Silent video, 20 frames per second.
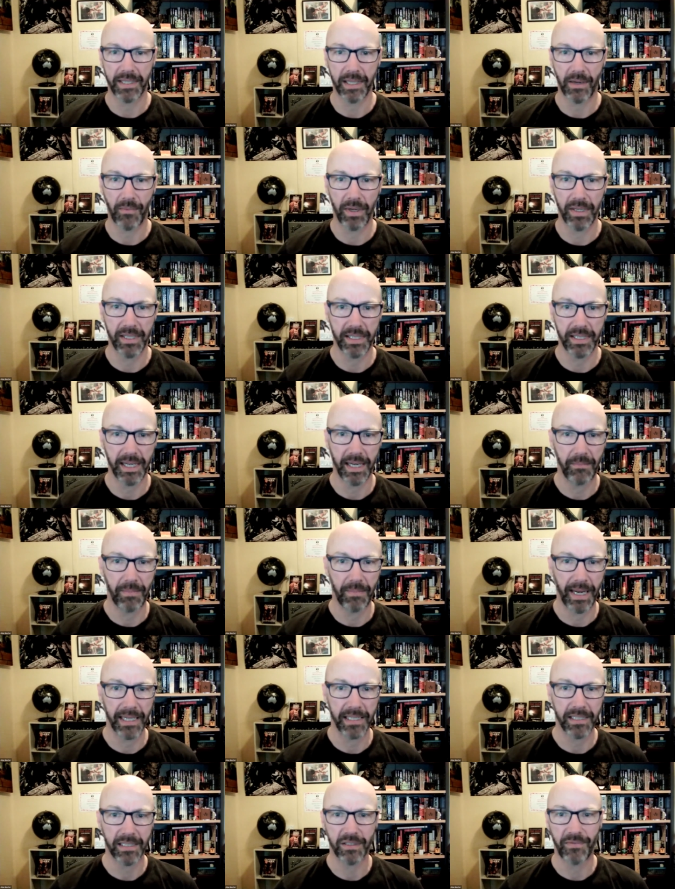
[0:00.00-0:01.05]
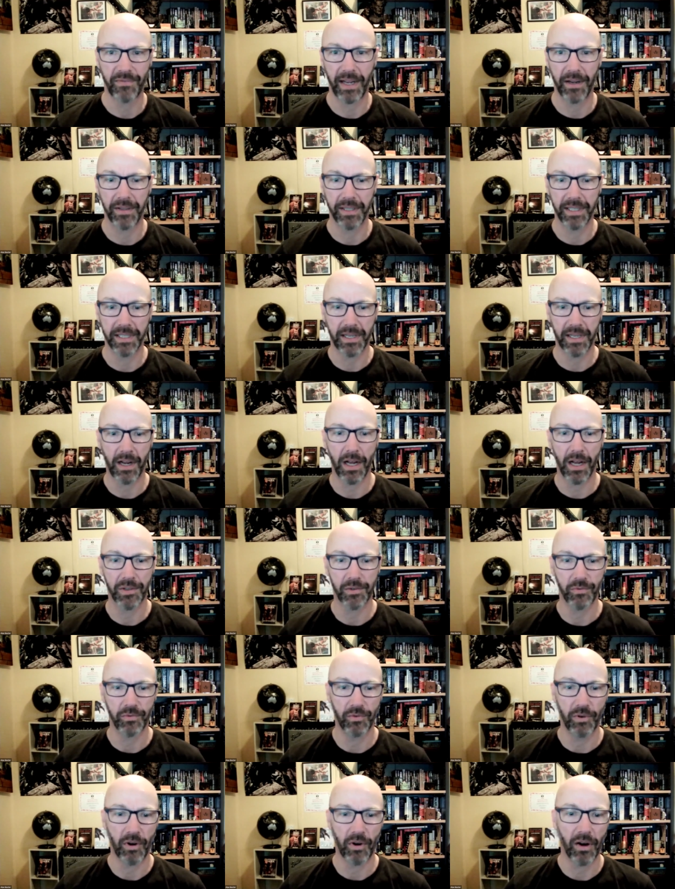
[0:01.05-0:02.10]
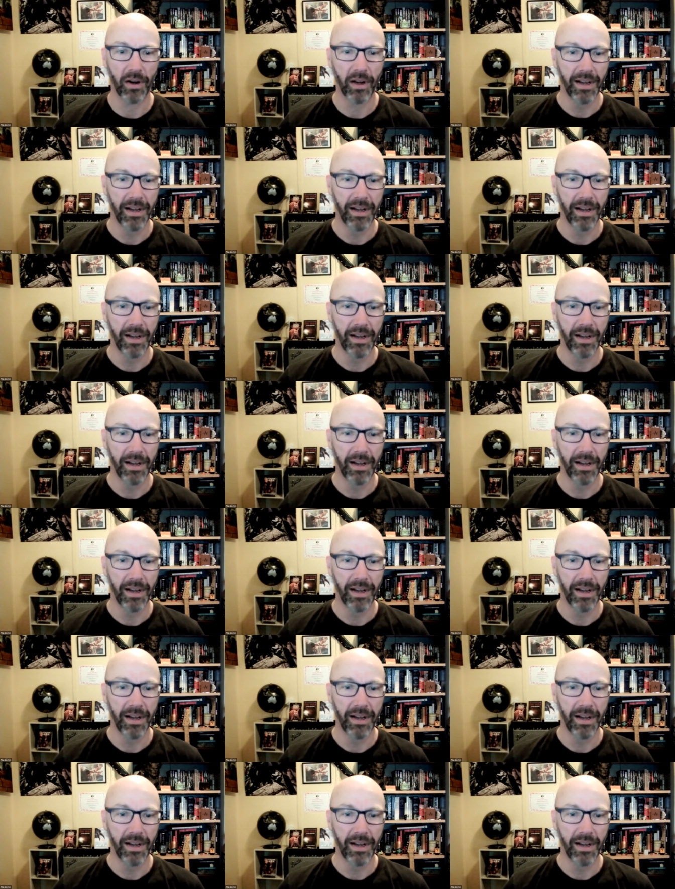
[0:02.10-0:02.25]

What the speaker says: someone said Baxter's found his Castle Rock,